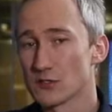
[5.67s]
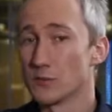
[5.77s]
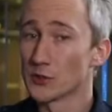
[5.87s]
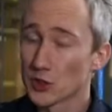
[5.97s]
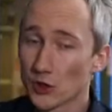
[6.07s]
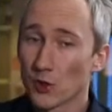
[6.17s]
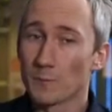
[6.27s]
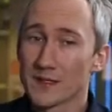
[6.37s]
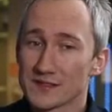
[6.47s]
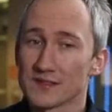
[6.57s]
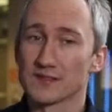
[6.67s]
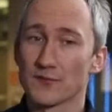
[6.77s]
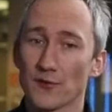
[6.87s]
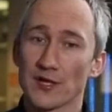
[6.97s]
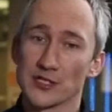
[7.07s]
to a mature business
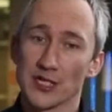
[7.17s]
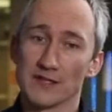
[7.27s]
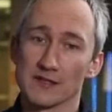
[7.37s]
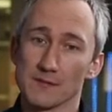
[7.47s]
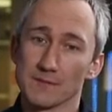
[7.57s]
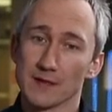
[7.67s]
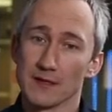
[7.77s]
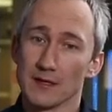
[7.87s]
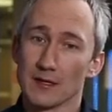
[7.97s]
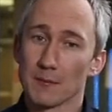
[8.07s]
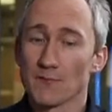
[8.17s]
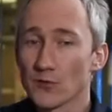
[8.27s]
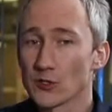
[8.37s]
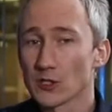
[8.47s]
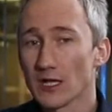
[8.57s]
differentiator. By
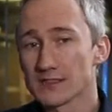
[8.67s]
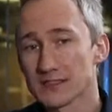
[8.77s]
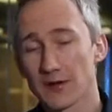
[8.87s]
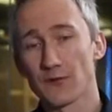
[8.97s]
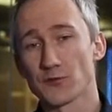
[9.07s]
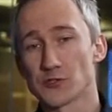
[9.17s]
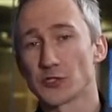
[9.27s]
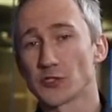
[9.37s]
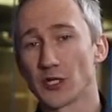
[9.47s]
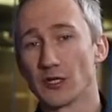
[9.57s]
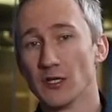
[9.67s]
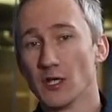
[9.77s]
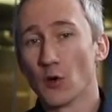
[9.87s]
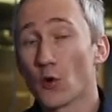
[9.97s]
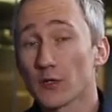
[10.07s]
virtualizing their infrastructure,
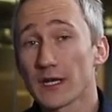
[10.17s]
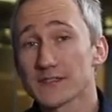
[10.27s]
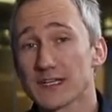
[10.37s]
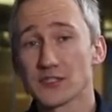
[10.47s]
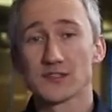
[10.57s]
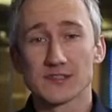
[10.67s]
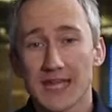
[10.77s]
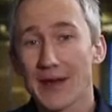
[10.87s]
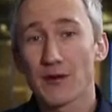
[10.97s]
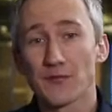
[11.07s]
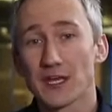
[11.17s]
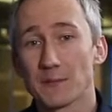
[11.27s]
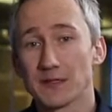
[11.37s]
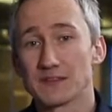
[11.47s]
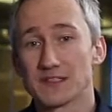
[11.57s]
organizations now have the
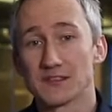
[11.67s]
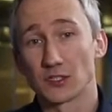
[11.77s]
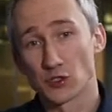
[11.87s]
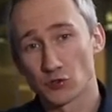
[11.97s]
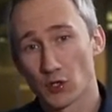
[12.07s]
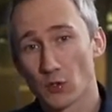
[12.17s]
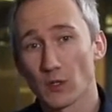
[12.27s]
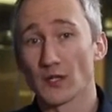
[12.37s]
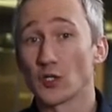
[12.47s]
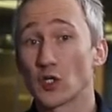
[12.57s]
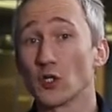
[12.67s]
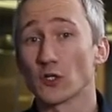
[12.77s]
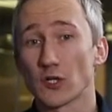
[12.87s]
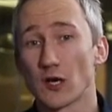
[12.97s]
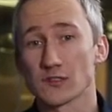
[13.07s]
ability to control and
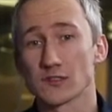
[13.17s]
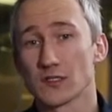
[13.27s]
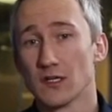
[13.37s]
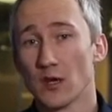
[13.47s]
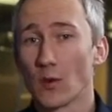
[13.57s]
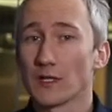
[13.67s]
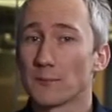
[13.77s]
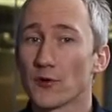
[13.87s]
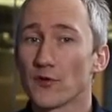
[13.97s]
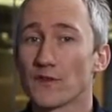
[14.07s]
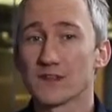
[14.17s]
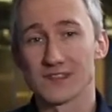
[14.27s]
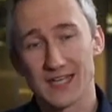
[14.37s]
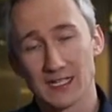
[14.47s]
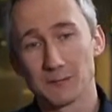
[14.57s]
cut costs while improving the
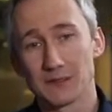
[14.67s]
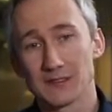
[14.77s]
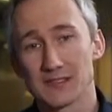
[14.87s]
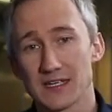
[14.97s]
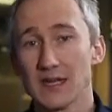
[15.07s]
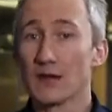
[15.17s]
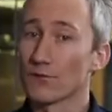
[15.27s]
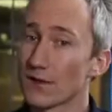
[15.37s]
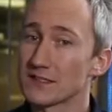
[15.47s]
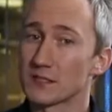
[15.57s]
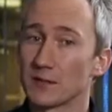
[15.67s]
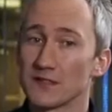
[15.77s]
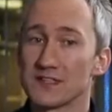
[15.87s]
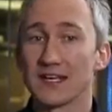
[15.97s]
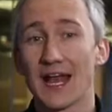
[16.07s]
scalability,
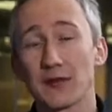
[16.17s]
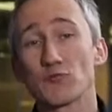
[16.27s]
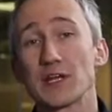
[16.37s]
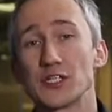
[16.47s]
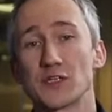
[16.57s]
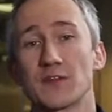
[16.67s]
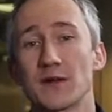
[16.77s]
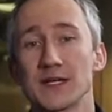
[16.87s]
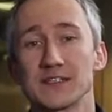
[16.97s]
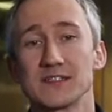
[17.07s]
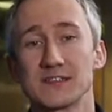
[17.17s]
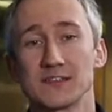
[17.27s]
flexibility, and reach of their IT